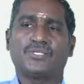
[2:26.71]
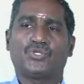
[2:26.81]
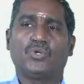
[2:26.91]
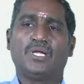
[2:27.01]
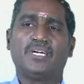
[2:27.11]
to
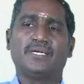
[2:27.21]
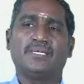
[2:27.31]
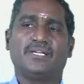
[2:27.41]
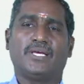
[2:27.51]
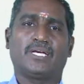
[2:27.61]
learn
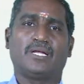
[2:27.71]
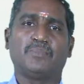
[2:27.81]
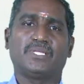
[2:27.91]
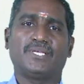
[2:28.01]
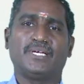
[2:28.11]

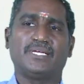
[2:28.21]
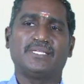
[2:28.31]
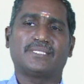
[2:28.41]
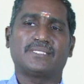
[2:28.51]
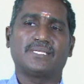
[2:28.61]
economic
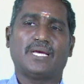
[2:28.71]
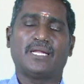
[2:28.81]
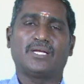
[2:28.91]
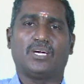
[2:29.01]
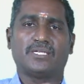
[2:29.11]
theories and
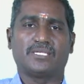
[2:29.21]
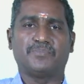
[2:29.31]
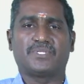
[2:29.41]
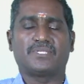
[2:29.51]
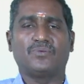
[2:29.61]
concepts.